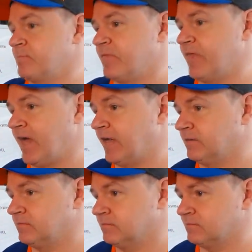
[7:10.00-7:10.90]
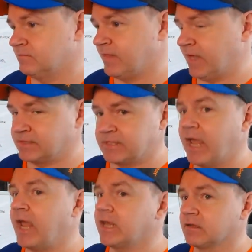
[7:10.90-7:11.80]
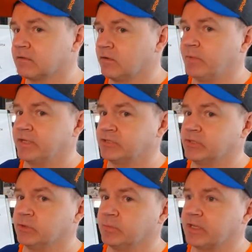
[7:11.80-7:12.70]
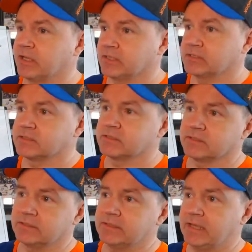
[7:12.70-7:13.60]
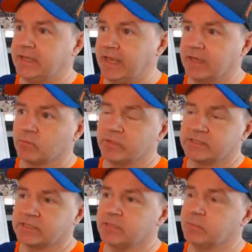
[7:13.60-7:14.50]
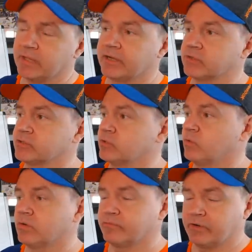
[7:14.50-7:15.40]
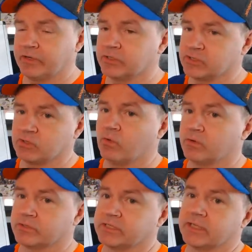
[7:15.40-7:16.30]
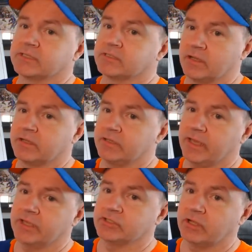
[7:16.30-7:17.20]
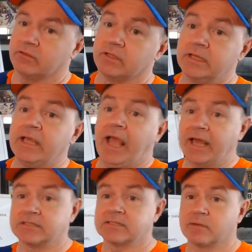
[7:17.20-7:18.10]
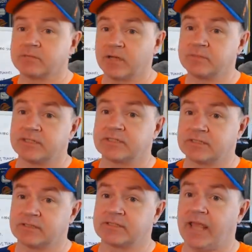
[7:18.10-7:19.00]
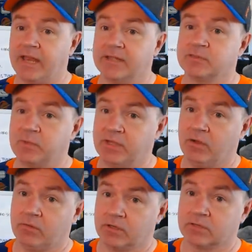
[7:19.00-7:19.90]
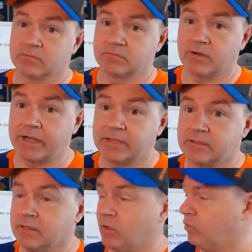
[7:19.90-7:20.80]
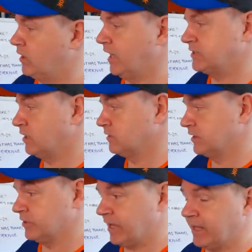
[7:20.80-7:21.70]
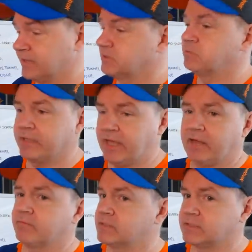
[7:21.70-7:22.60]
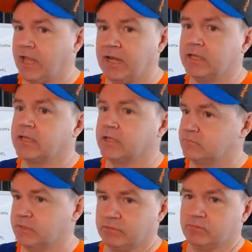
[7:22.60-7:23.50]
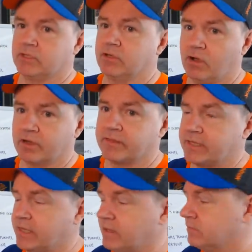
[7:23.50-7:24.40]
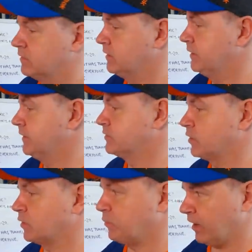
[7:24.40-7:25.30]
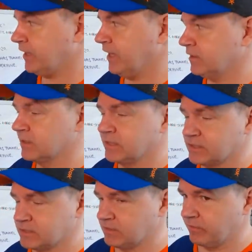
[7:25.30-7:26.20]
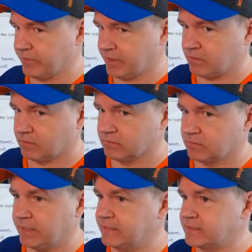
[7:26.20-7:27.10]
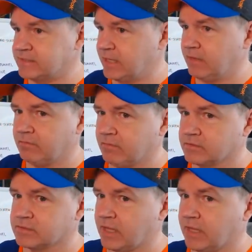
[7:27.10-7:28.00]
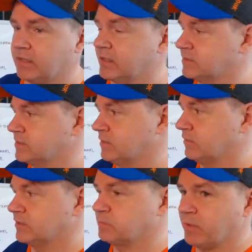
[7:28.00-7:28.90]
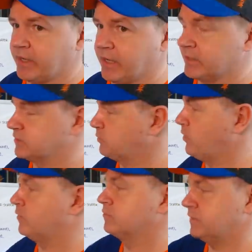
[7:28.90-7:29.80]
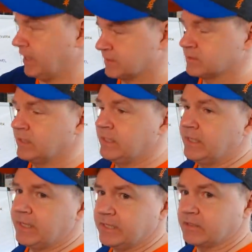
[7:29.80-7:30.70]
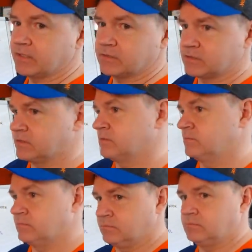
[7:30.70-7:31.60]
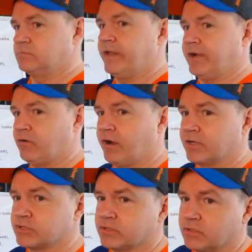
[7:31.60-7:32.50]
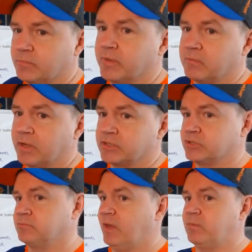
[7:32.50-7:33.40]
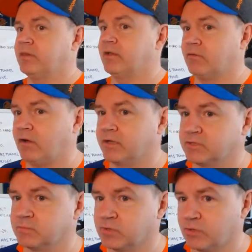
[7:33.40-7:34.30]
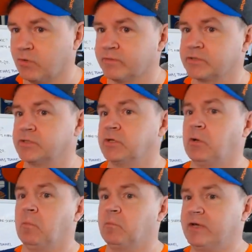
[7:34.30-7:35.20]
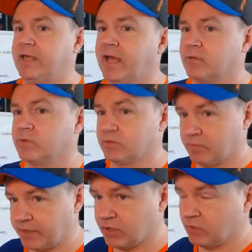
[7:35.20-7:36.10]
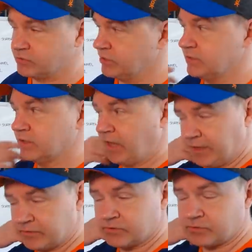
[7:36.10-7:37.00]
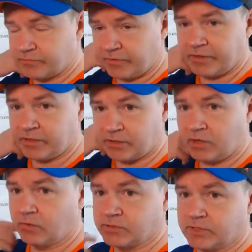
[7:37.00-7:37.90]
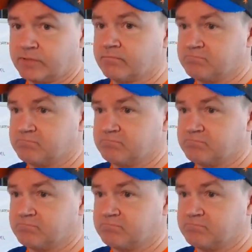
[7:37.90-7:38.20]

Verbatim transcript: that that skating a little bit too, because again, we see players who are very good scorers that get stuck in the AHL, and sometimes it's the skating's mediocre, right? Or guys got really good hands, but again, the skating can can really knock that down. So the puck handling is still there, I didn't see anything saying necessarily his puck handling is a problem. Yes, he does net crash a little bit much, and maybe that'll cause some turnovers. But again, with the right coaching, and the Islanders are very good at coaching